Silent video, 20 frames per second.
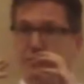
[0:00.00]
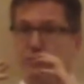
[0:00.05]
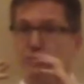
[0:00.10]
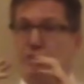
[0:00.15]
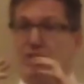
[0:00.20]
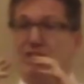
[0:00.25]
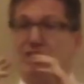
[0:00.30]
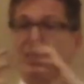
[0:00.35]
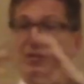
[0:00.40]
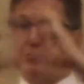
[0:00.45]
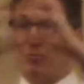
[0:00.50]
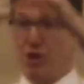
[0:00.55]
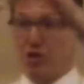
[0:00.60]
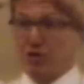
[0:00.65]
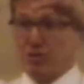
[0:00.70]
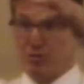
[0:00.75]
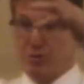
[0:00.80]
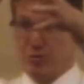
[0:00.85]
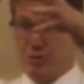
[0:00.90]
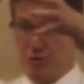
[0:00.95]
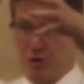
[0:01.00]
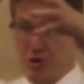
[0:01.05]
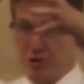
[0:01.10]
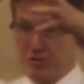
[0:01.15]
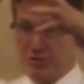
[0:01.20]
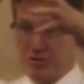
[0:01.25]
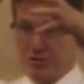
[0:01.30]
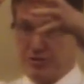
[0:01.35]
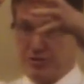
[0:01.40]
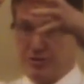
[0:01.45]
reaching multiple
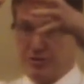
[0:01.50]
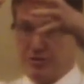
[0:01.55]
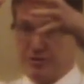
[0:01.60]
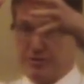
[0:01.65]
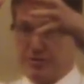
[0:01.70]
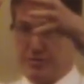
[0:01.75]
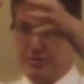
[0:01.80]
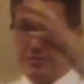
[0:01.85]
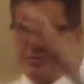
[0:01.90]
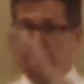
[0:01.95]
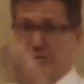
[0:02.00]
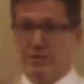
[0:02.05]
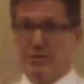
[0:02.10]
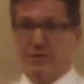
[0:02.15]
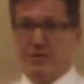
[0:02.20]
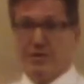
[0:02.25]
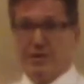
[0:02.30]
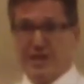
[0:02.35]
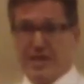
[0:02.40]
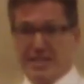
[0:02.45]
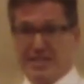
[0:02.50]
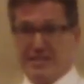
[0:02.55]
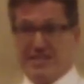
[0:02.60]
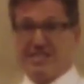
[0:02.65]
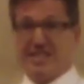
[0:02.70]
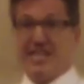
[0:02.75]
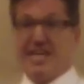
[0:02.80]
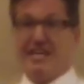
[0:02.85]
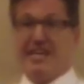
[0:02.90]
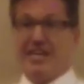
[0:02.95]
cultures,
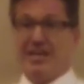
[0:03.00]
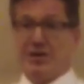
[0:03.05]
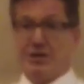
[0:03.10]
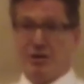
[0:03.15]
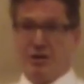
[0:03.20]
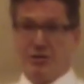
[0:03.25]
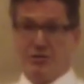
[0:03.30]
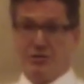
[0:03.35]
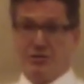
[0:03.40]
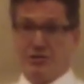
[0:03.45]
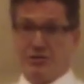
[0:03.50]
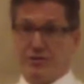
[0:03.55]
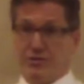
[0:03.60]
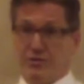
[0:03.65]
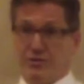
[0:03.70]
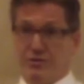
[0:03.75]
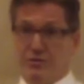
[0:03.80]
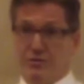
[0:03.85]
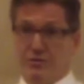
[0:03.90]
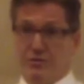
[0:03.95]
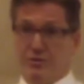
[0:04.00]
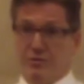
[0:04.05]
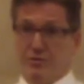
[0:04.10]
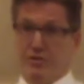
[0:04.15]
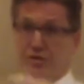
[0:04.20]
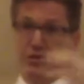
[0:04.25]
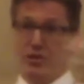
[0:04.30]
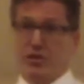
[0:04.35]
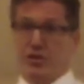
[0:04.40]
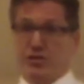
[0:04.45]
extending culture,
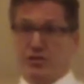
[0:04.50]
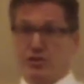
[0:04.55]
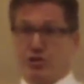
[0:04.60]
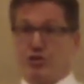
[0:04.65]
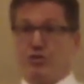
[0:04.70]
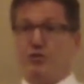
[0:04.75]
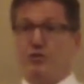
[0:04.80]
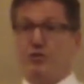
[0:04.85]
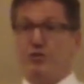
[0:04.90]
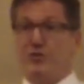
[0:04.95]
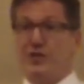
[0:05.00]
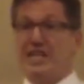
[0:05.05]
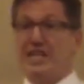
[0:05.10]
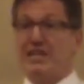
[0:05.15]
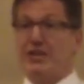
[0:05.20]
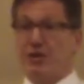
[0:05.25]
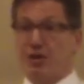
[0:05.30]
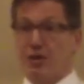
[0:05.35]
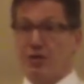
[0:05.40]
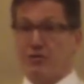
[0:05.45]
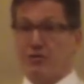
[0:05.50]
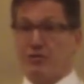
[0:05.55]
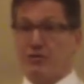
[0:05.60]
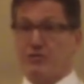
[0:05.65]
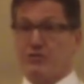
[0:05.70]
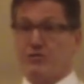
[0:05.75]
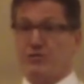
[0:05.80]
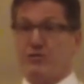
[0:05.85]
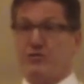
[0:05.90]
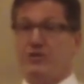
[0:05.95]
2 unique
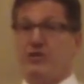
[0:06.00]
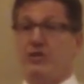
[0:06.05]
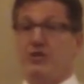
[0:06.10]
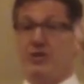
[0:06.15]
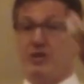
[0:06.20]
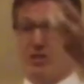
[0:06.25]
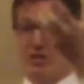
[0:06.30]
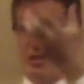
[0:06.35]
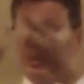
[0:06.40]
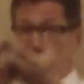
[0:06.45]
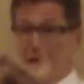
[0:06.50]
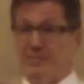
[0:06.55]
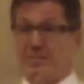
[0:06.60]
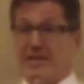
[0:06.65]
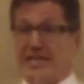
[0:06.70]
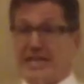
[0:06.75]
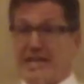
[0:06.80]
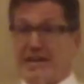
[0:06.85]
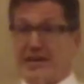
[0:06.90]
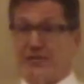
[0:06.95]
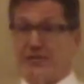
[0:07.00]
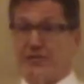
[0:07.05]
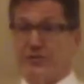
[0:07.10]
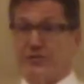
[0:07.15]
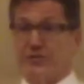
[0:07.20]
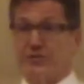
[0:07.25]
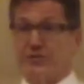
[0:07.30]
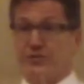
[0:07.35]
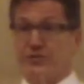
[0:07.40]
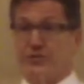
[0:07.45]
cultures coming
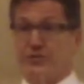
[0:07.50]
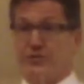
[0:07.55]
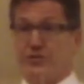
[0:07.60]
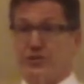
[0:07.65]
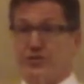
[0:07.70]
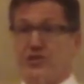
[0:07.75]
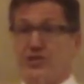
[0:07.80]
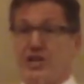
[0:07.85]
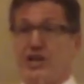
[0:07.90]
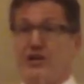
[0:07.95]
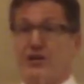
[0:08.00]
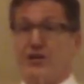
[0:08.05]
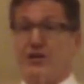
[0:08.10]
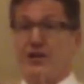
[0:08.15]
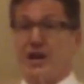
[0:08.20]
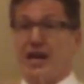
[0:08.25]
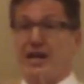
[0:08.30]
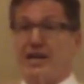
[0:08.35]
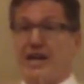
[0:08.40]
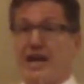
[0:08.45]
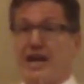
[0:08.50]
together to share and